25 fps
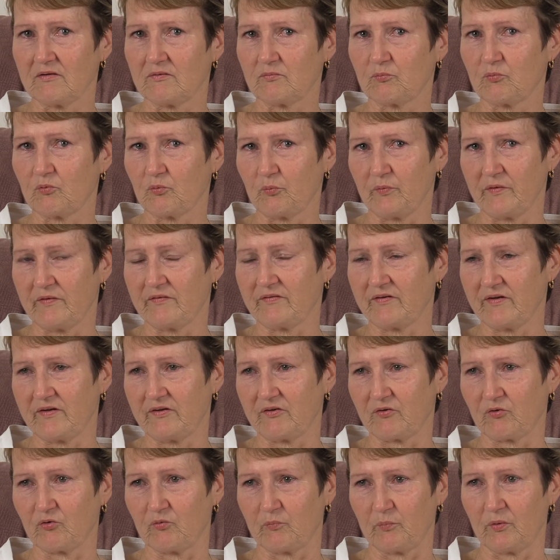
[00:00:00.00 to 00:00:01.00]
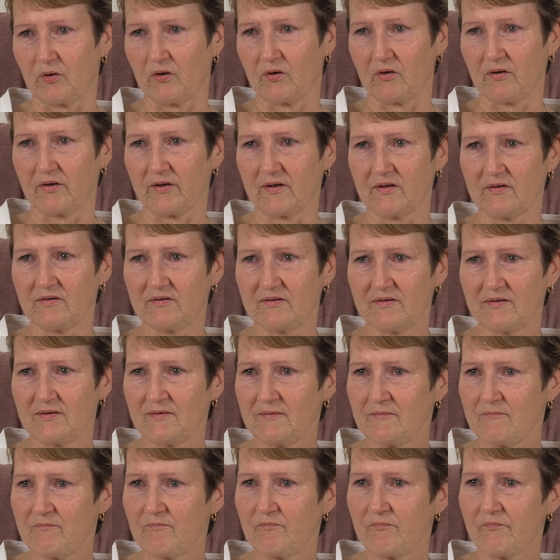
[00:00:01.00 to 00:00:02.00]
we said goodbye,
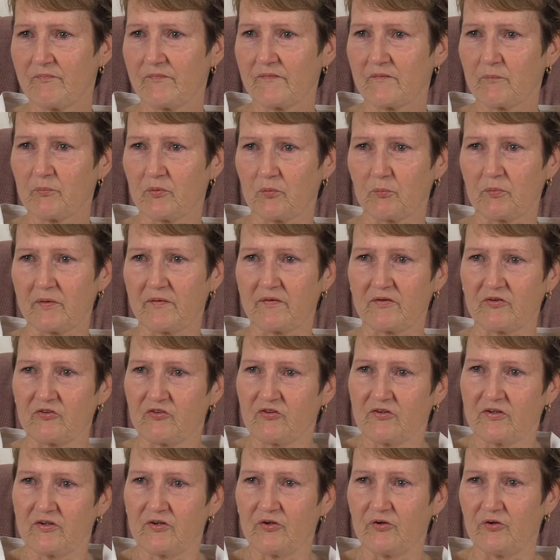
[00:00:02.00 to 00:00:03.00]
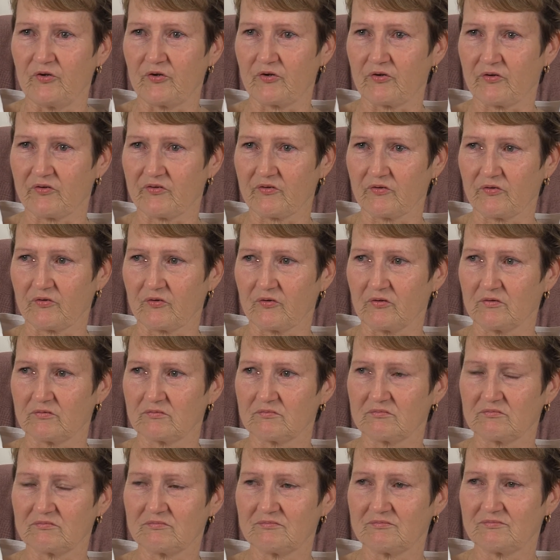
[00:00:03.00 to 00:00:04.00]
but whether she heard us or not,
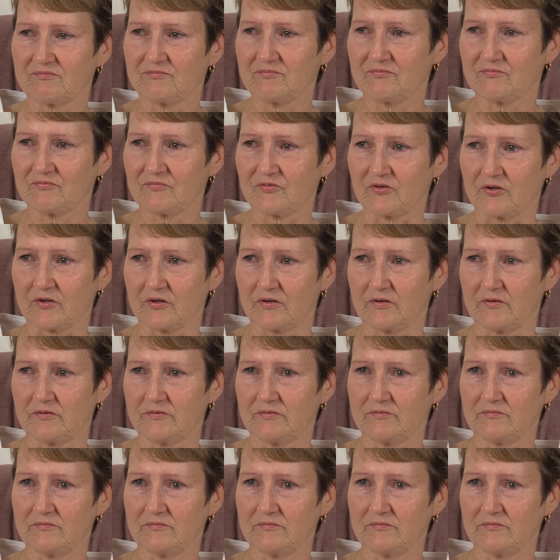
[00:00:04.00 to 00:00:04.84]
yeah.